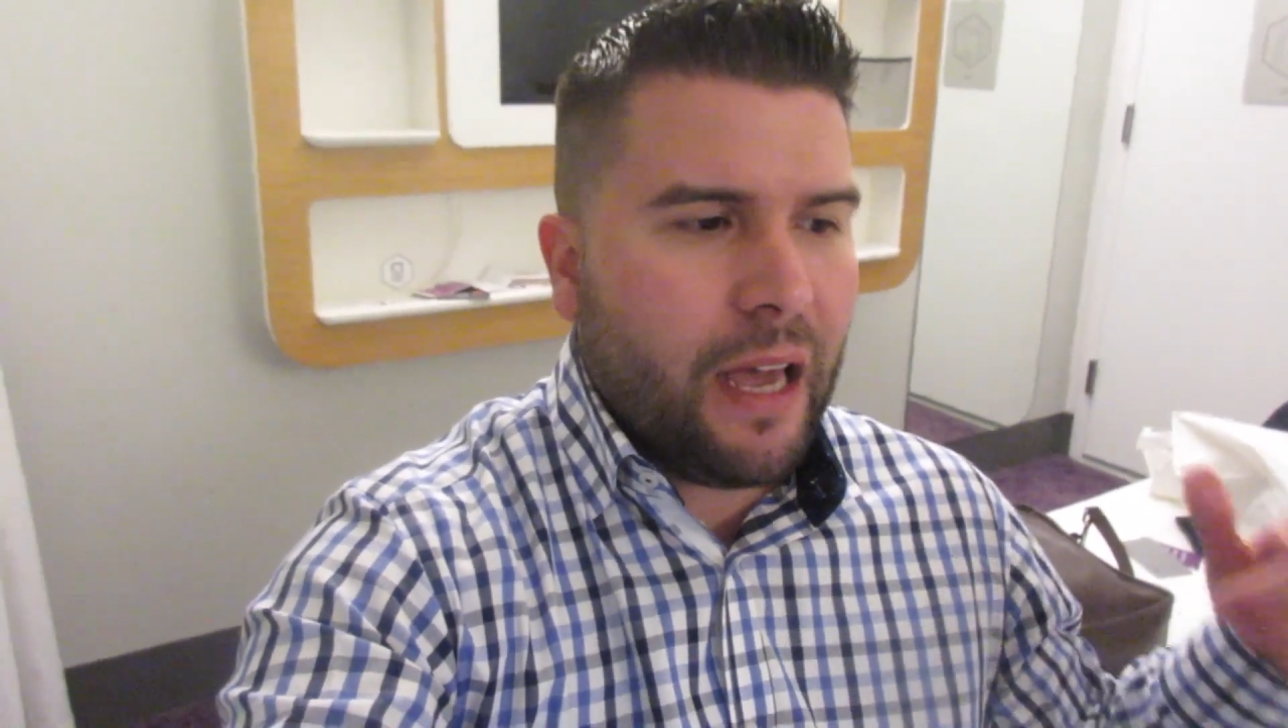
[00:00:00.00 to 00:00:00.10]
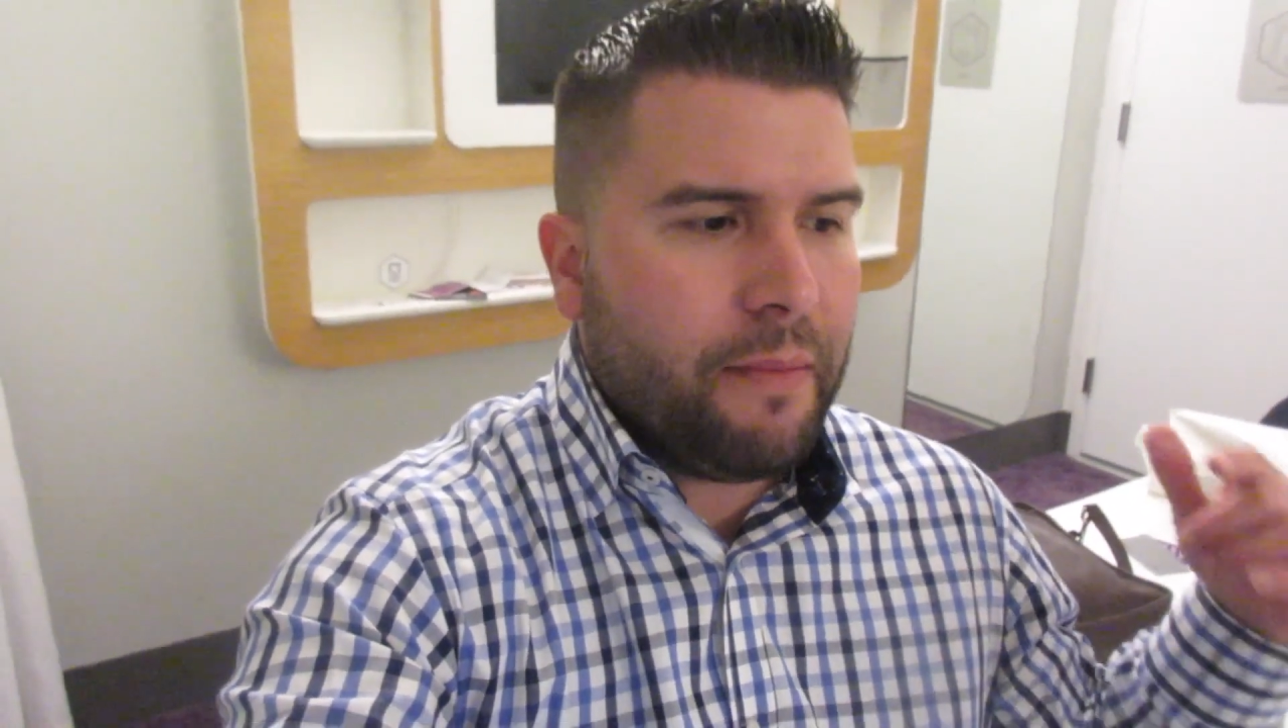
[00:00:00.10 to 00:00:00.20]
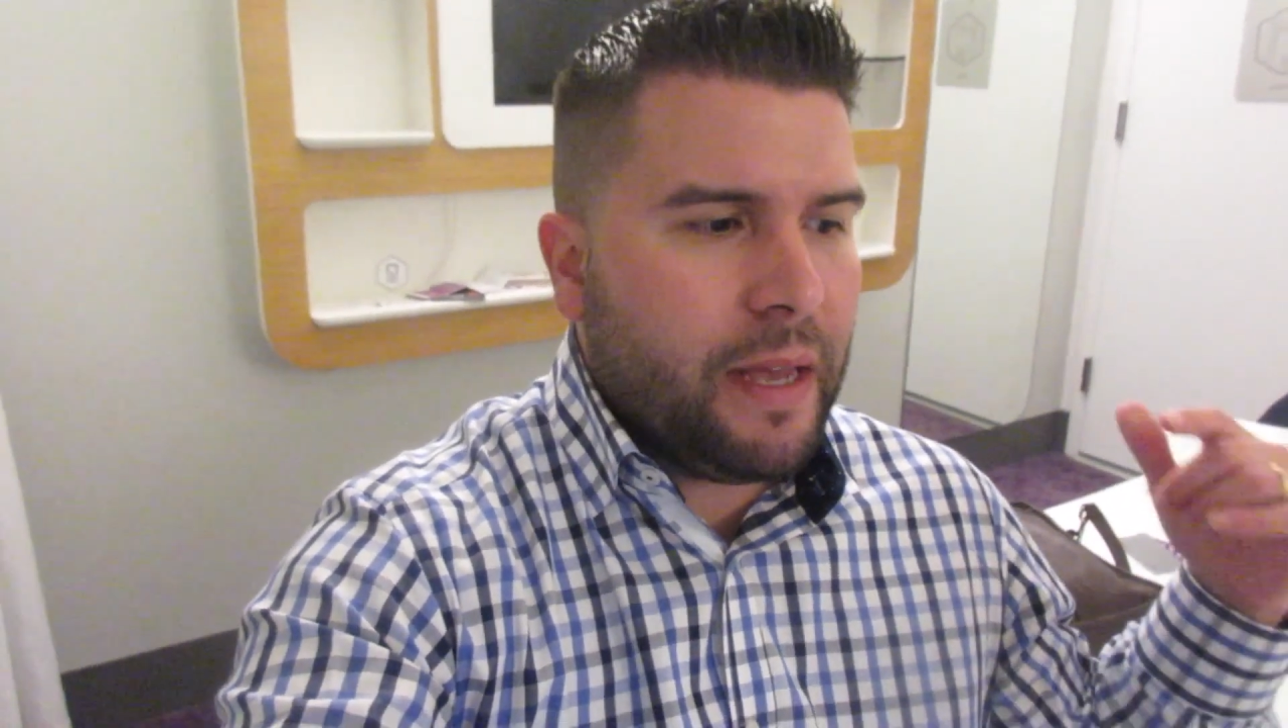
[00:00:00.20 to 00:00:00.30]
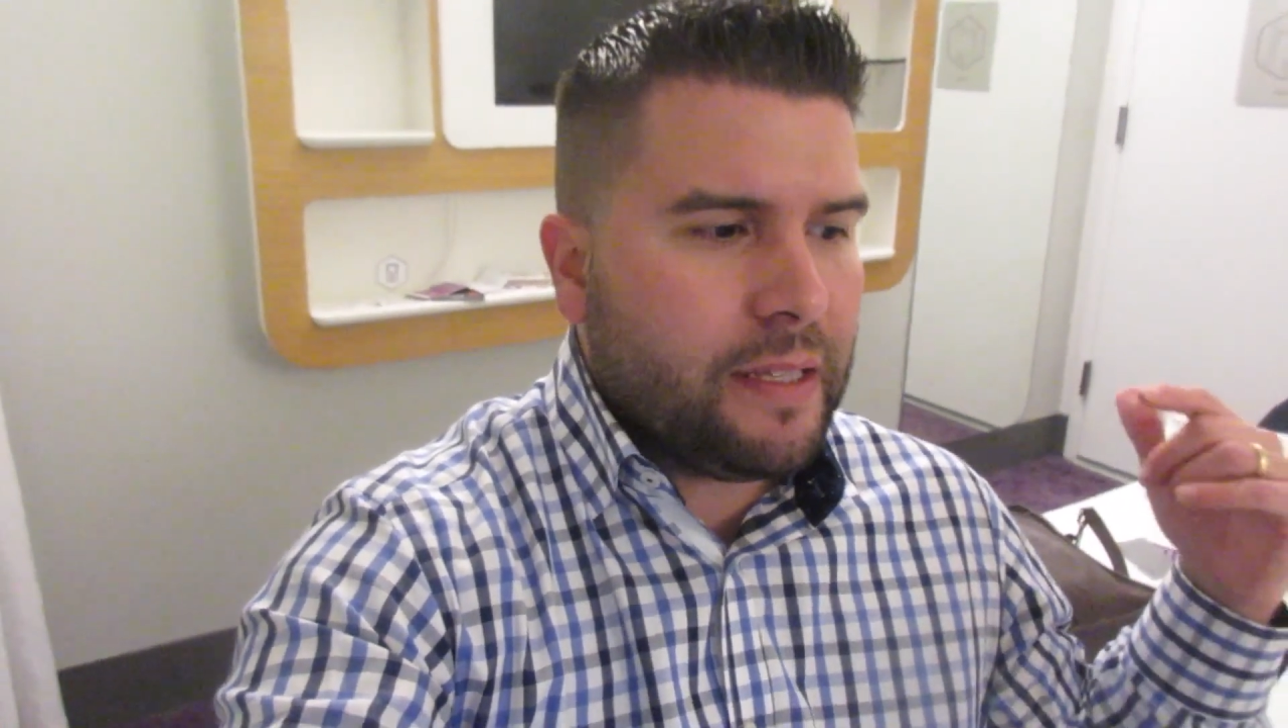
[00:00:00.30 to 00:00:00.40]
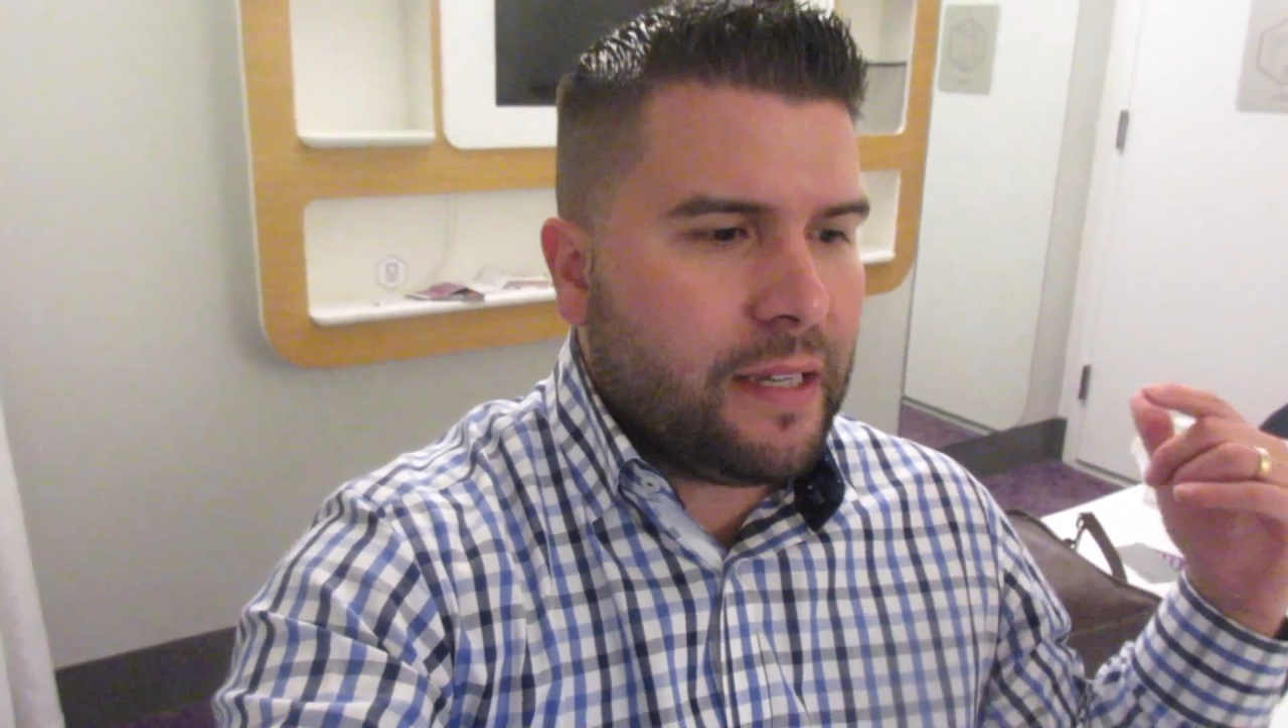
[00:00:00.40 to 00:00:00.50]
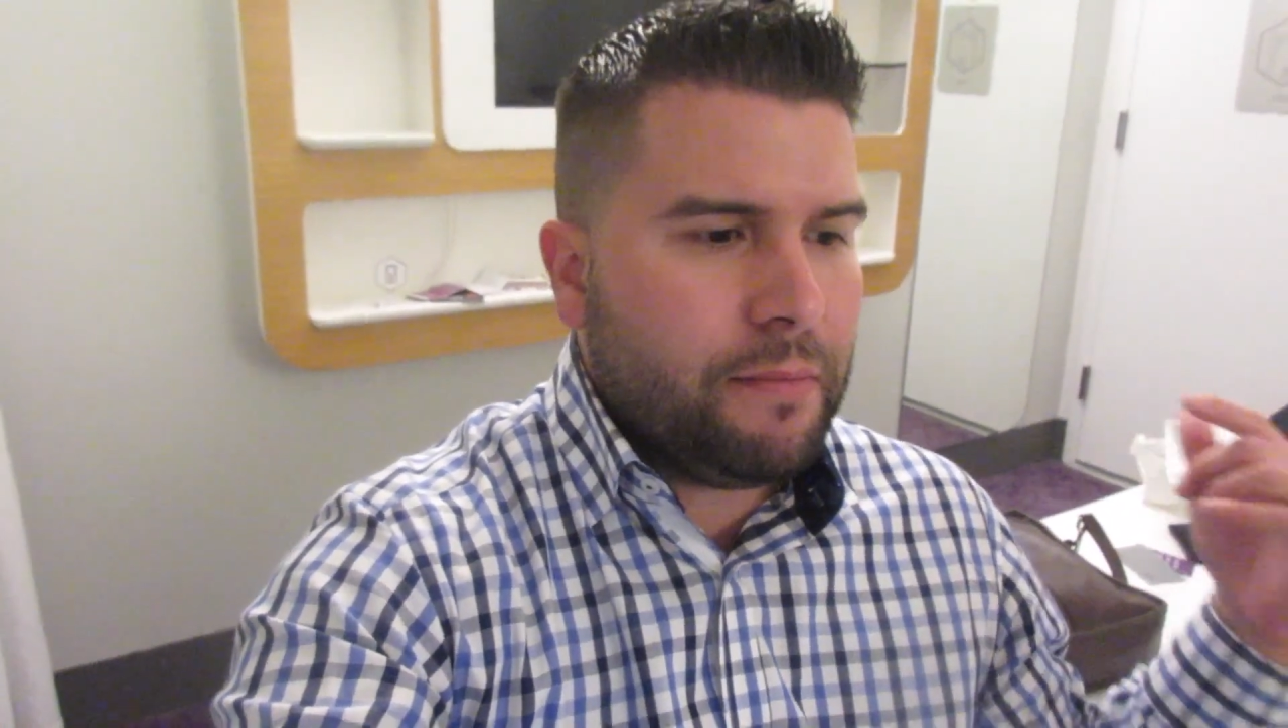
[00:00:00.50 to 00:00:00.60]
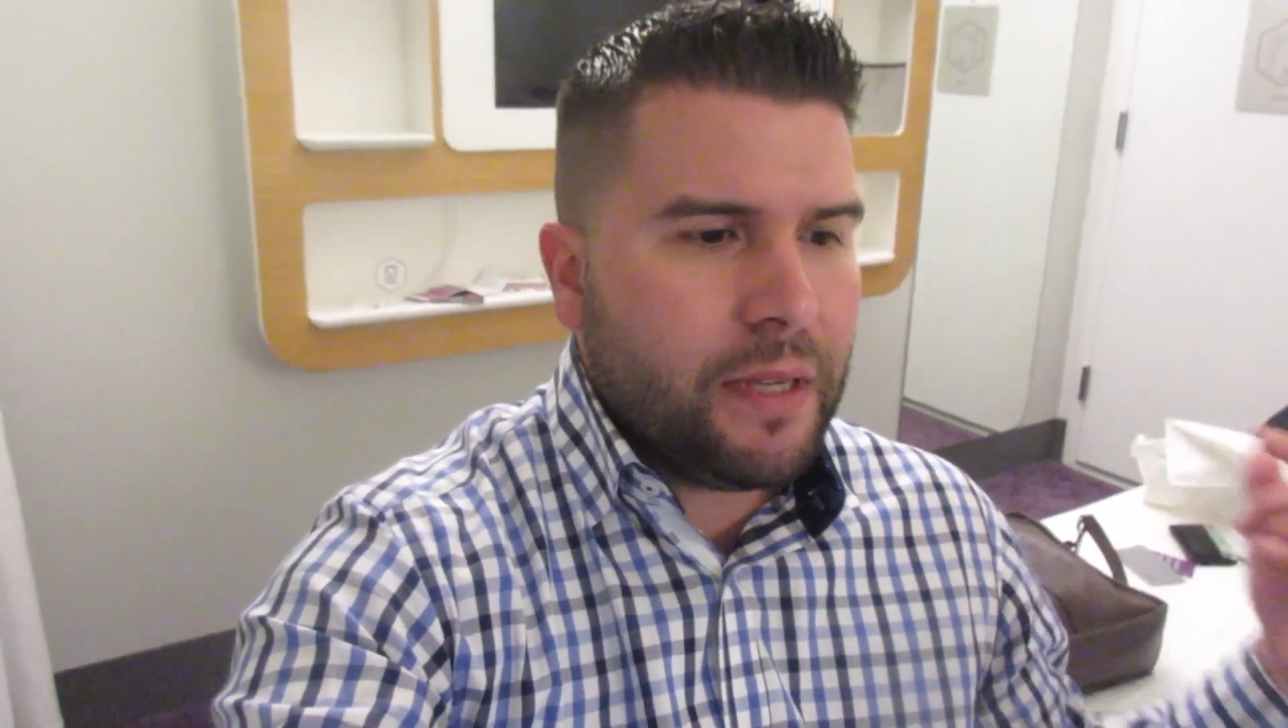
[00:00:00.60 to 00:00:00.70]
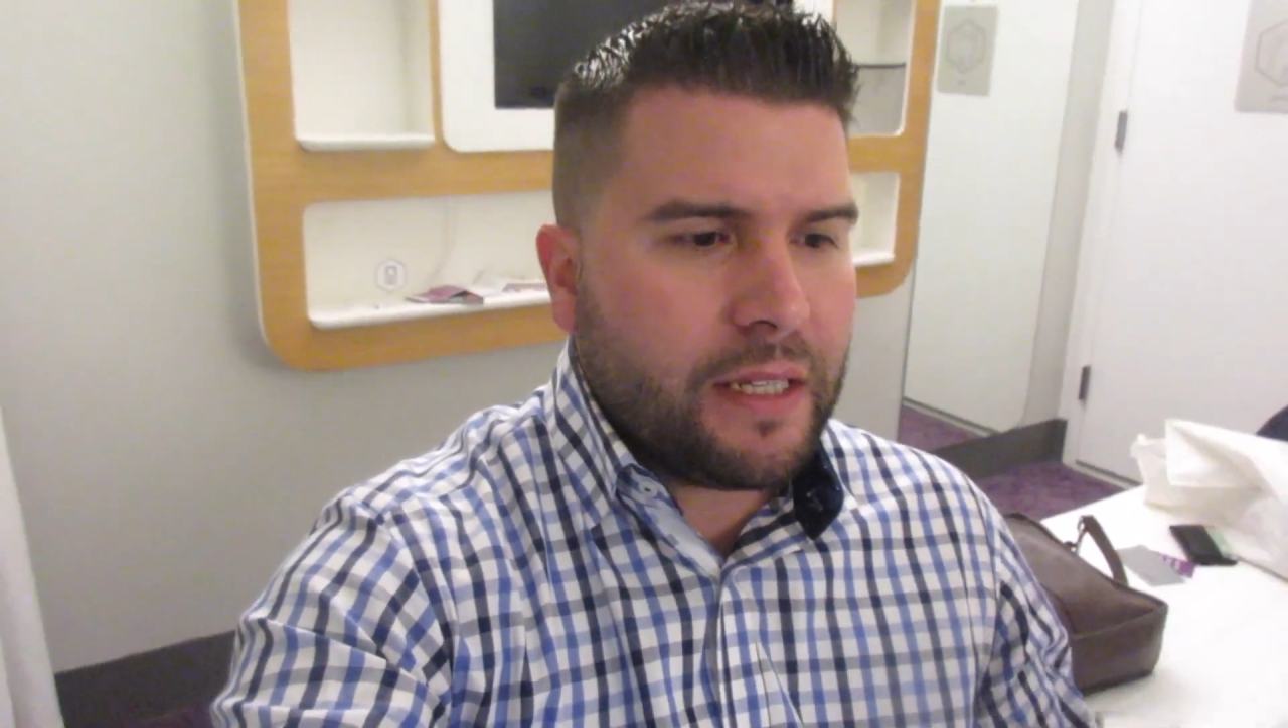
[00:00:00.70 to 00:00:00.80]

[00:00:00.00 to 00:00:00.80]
I met Tim